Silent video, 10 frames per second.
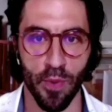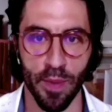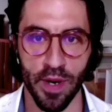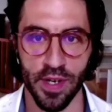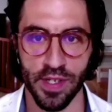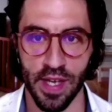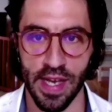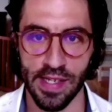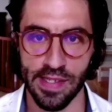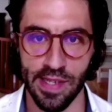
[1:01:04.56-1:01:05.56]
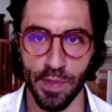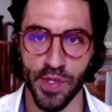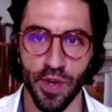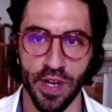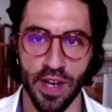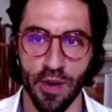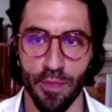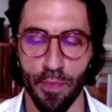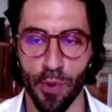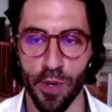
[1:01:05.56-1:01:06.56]
workday. We really appreciate you
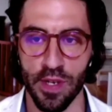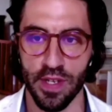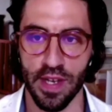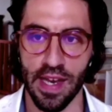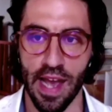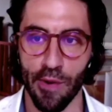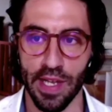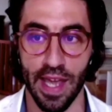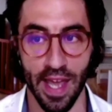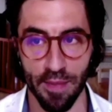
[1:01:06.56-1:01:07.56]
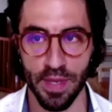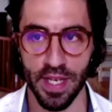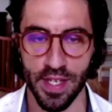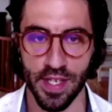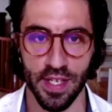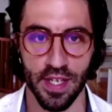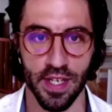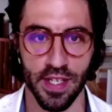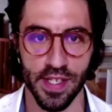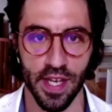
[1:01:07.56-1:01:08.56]
investing the time to spend with us today.
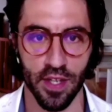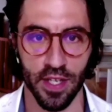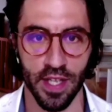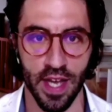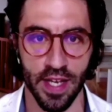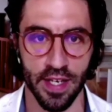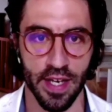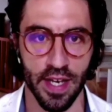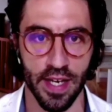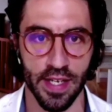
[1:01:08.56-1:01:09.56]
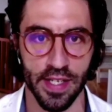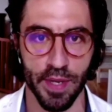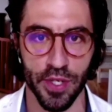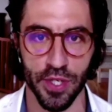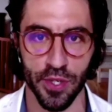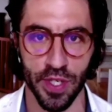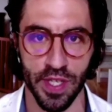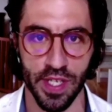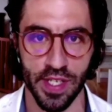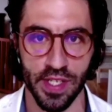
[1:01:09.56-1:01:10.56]
I hope our webinar has
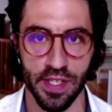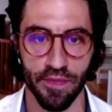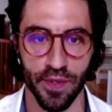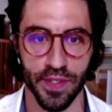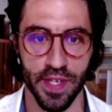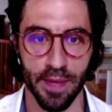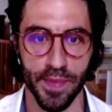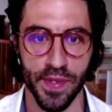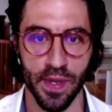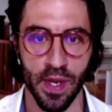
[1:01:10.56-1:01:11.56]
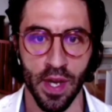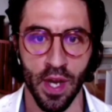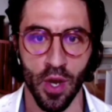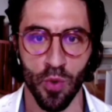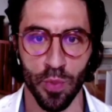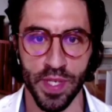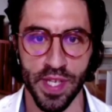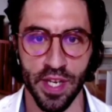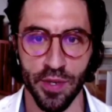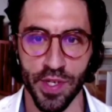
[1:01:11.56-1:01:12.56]
demonstrated how important and how it can be
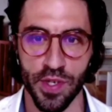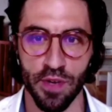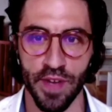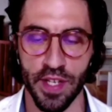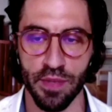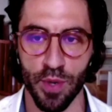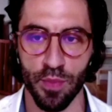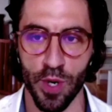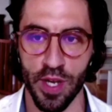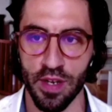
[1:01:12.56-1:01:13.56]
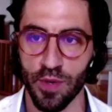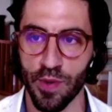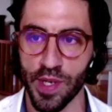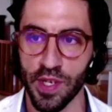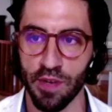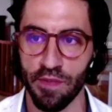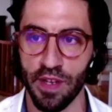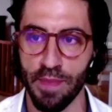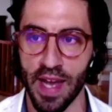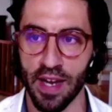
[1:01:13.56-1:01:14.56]
easy to sell online,
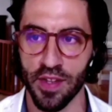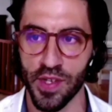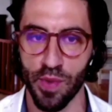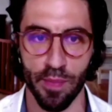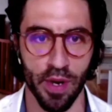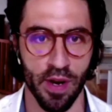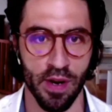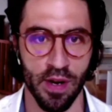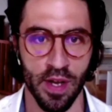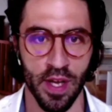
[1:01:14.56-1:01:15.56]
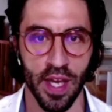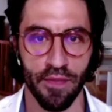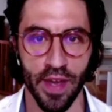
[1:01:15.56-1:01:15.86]
especially during these difficult times.